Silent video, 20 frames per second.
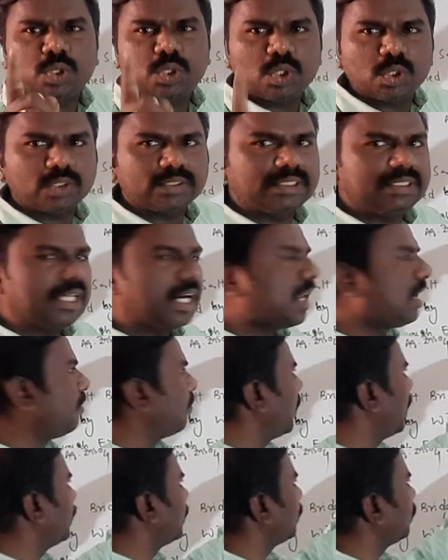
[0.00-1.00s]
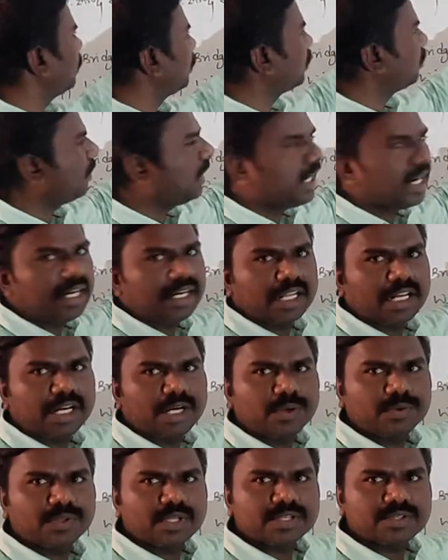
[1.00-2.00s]
those Zn plus 2's will enter
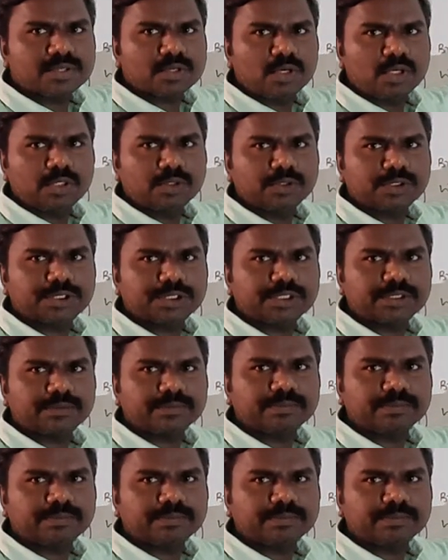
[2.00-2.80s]
into the solution.